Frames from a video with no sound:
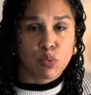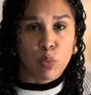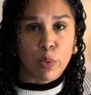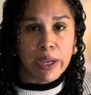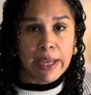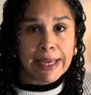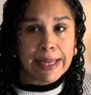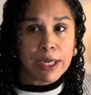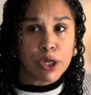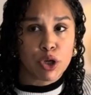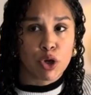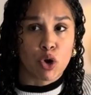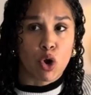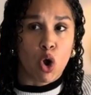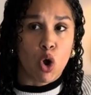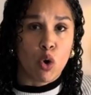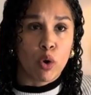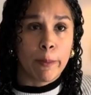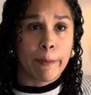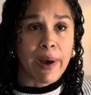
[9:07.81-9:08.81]
when your
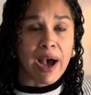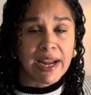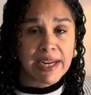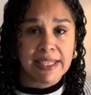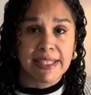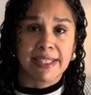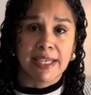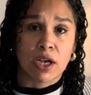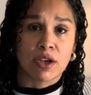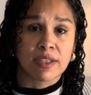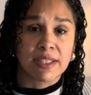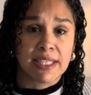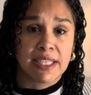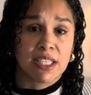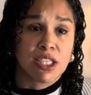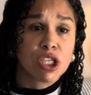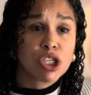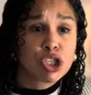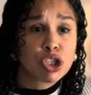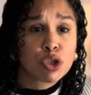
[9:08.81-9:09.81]
own body cells and
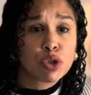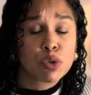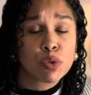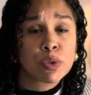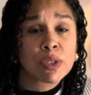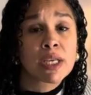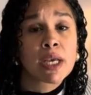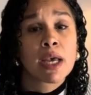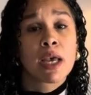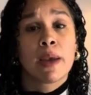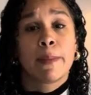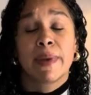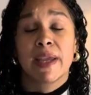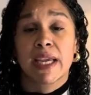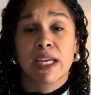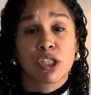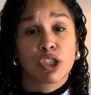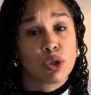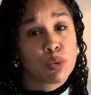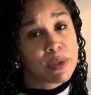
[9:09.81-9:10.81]
tissues
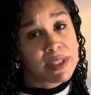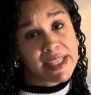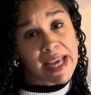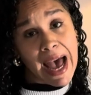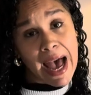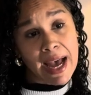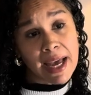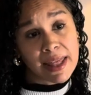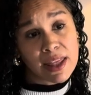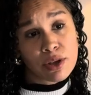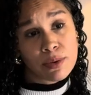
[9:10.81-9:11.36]
begin to attack